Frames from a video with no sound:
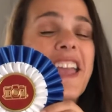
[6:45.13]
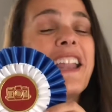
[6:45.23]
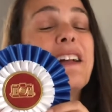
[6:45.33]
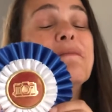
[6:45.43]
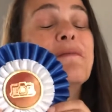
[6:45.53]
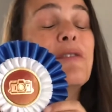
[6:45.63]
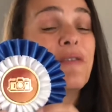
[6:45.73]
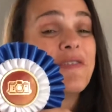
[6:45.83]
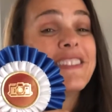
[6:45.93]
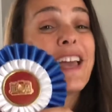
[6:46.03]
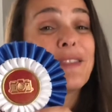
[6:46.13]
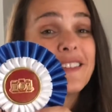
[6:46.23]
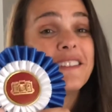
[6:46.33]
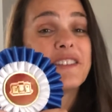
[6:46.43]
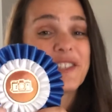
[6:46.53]
And I'm
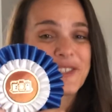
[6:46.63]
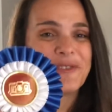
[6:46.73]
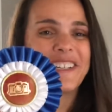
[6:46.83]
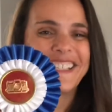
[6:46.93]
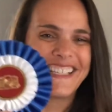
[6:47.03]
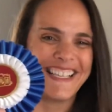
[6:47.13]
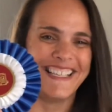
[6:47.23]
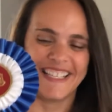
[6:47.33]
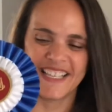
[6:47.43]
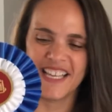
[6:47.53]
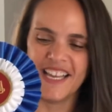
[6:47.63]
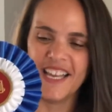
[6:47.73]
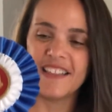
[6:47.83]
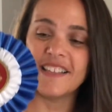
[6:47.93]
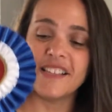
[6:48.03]
definitely allergic to horses.
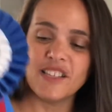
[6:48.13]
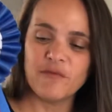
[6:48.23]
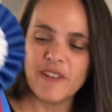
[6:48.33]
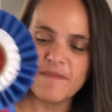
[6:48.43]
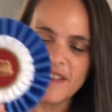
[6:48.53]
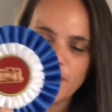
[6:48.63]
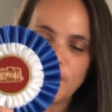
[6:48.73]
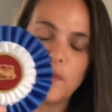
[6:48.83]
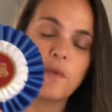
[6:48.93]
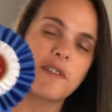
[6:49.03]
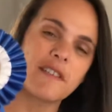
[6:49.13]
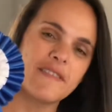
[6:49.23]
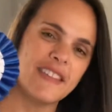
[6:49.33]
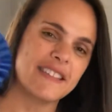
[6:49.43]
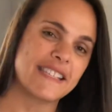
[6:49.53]
This is a ribbon for
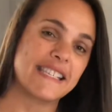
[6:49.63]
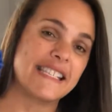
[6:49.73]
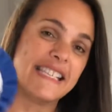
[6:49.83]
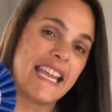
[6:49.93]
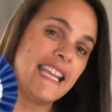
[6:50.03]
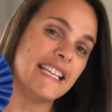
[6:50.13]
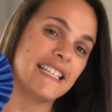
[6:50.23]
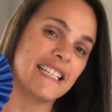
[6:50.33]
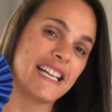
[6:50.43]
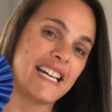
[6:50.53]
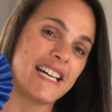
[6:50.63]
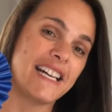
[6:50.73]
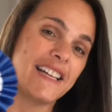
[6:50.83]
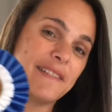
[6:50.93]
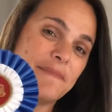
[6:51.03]
the state
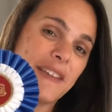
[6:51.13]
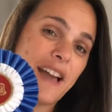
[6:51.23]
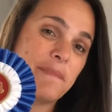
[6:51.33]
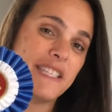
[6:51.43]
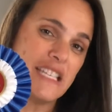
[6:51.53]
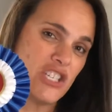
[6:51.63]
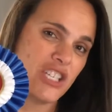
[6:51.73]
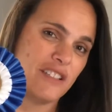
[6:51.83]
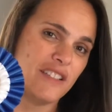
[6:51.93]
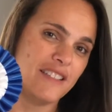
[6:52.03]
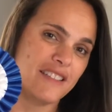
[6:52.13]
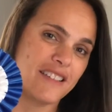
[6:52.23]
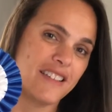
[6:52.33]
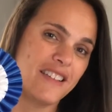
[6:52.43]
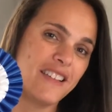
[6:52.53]
competition,
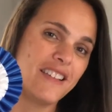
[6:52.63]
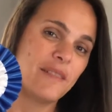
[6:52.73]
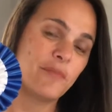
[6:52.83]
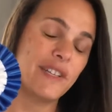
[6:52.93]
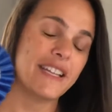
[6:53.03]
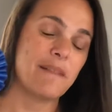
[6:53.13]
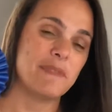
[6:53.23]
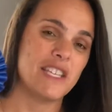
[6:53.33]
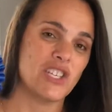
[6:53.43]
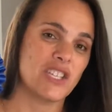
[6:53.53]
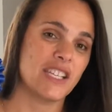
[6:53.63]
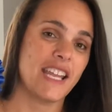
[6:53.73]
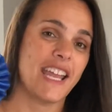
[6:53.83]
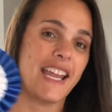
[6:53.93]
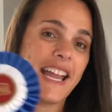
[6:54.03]
print competition,
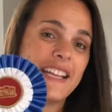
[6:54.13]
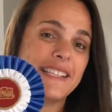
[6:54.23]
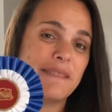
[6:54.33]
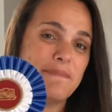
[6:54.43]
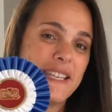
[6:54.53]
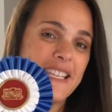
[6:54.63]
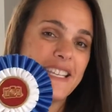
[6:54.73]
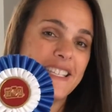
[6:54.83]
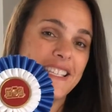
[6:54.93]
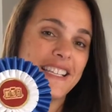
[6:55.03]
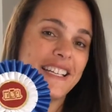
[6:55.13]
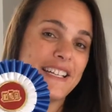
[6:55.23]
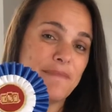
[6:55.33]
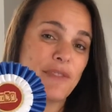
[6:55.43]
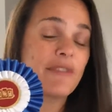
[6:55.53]
and I submitted
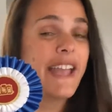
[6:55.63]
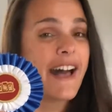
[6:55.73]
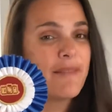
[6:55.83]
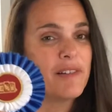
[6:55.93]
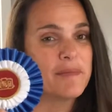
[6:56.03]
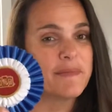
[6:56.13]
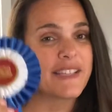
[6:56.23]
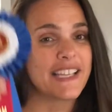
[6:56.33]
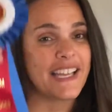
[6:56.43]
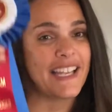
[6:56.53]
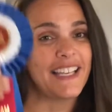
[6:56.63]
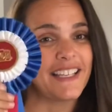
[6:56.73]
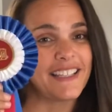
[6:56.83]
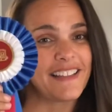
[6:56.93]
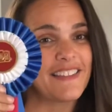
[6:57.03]
3 albums,
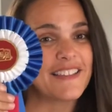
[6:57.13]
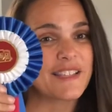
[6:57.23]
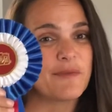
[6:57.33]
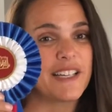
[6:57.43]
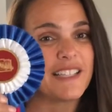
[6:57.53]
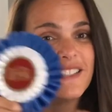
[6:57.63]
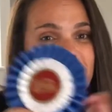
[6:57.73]
and this one